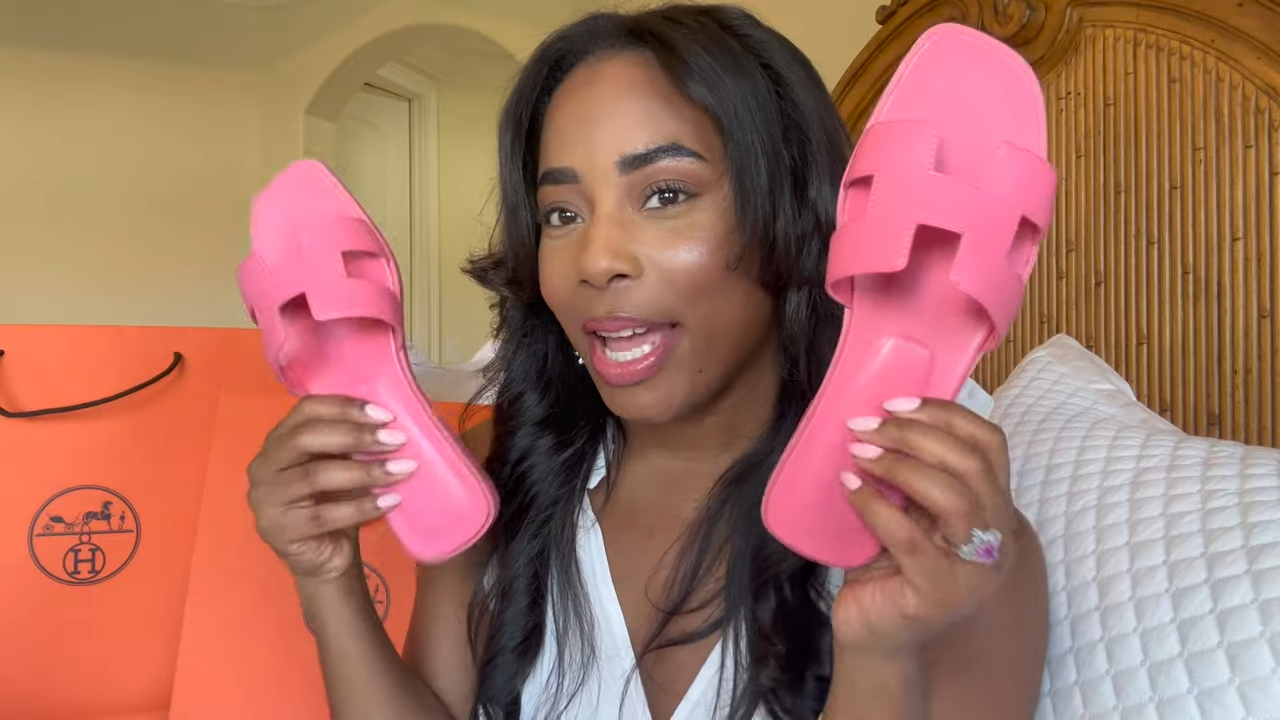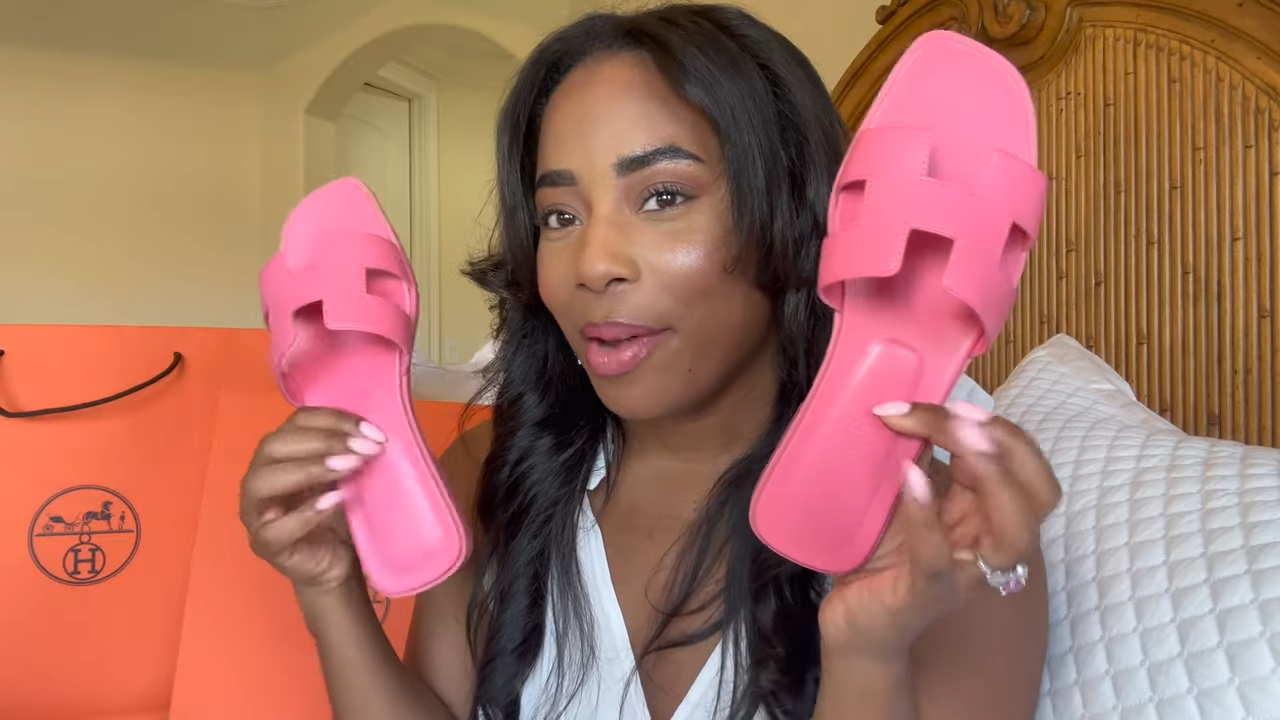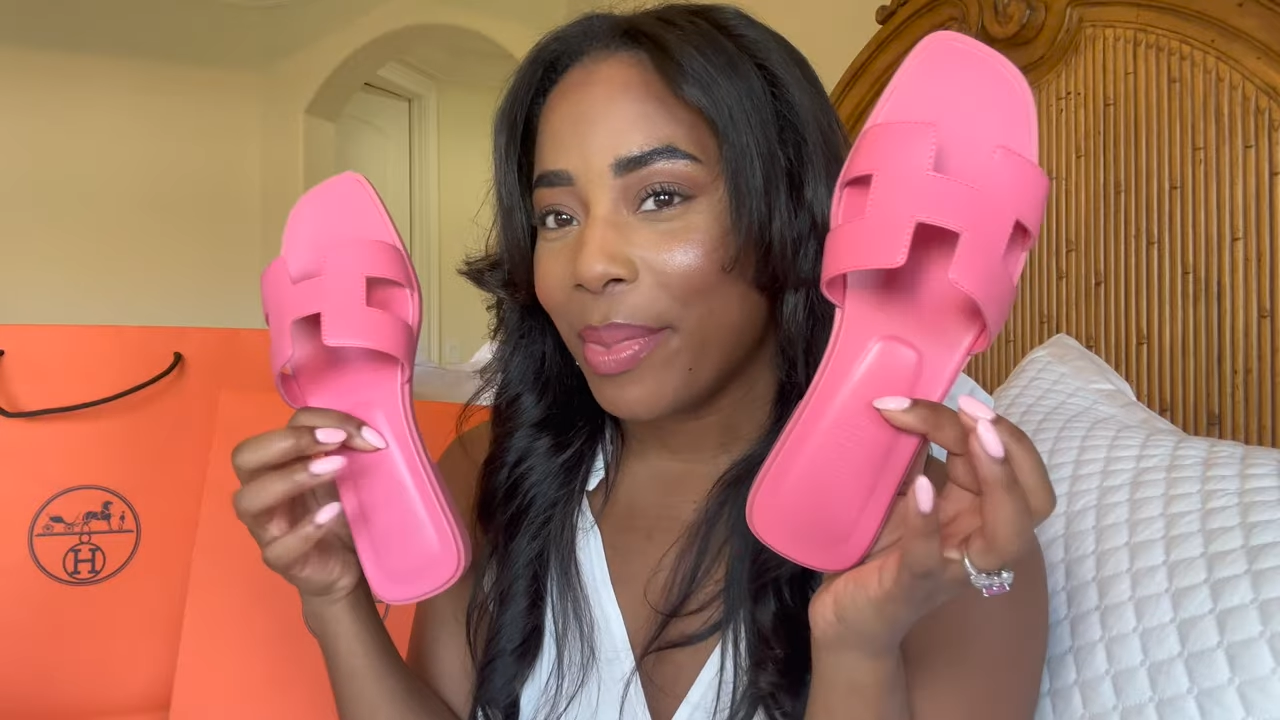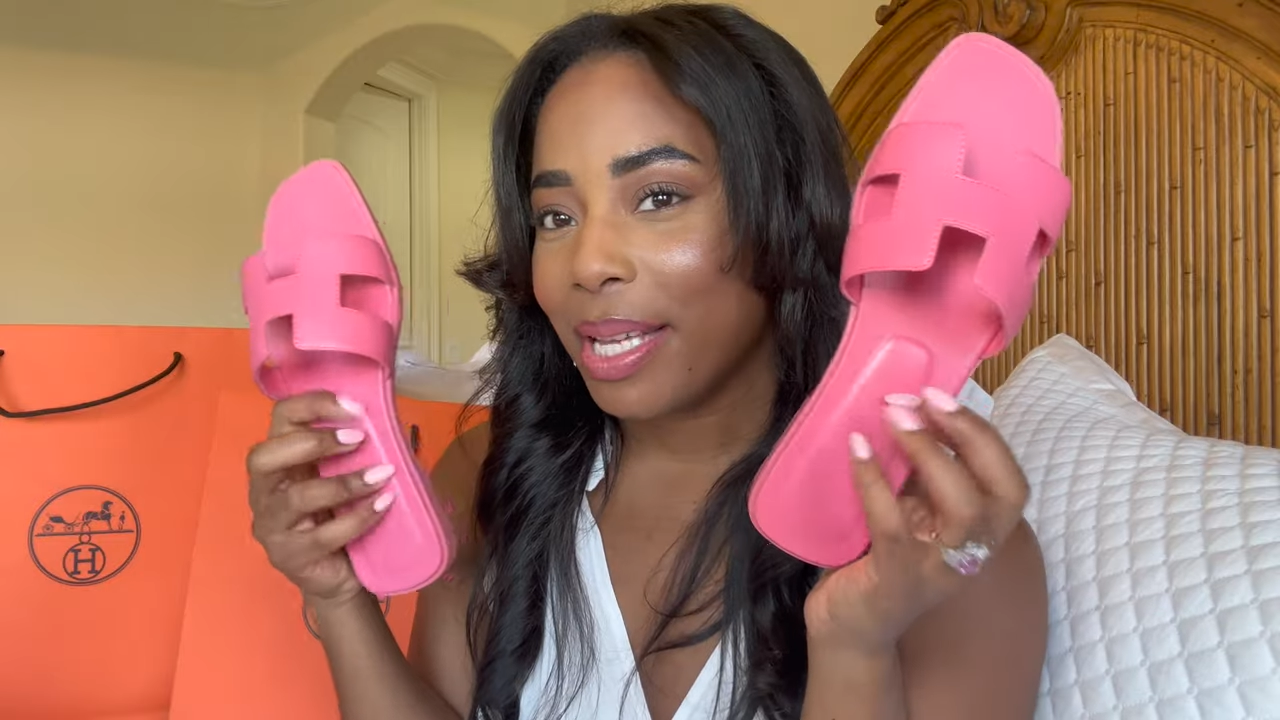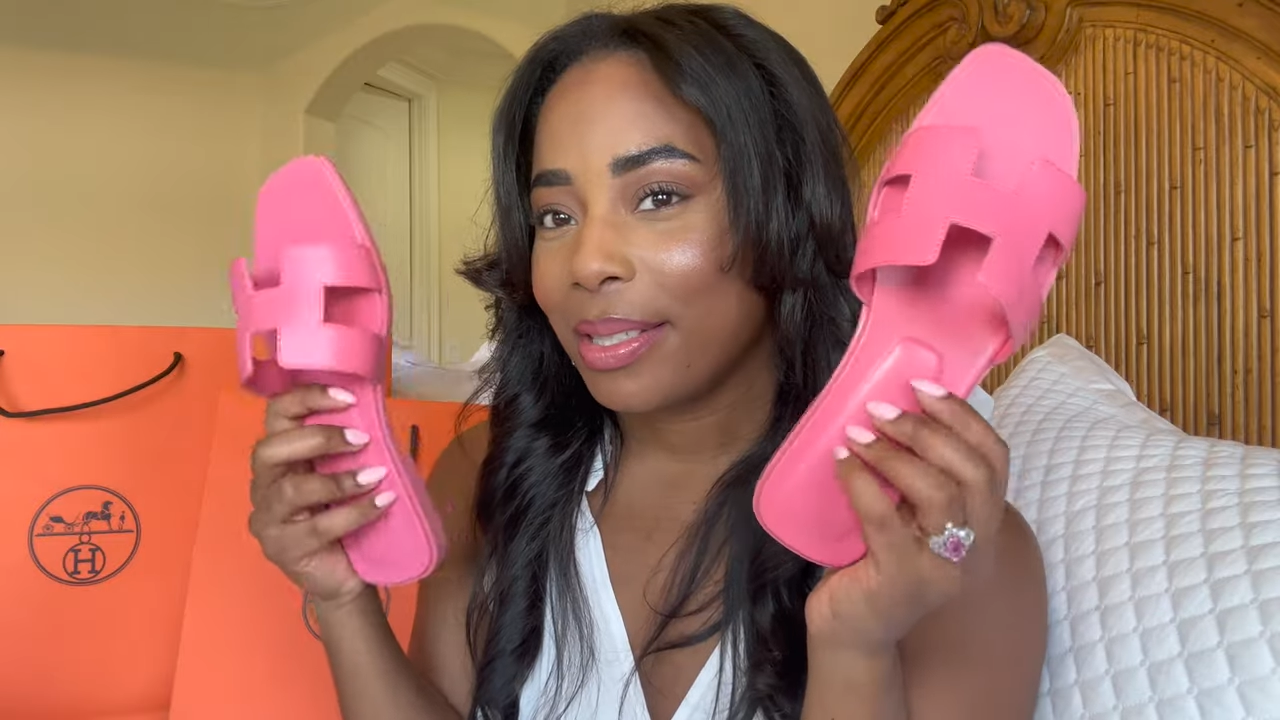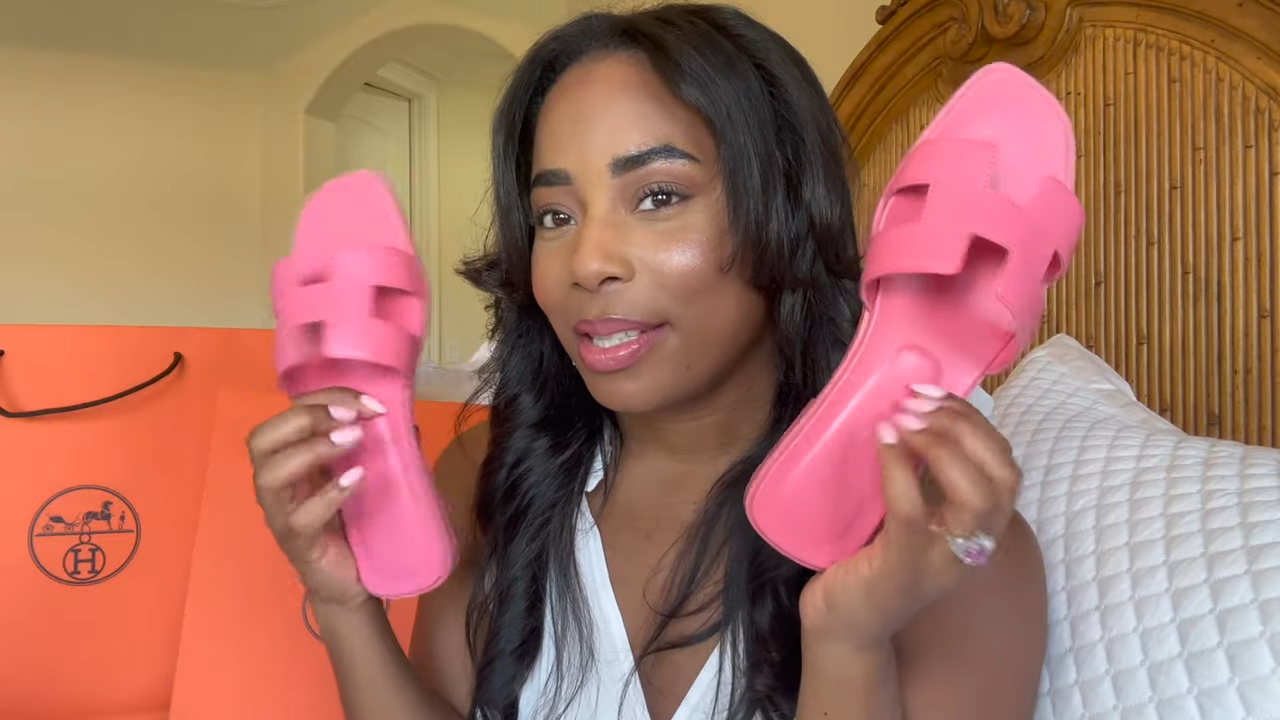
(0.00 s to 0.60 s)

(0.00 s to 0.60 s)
Hermes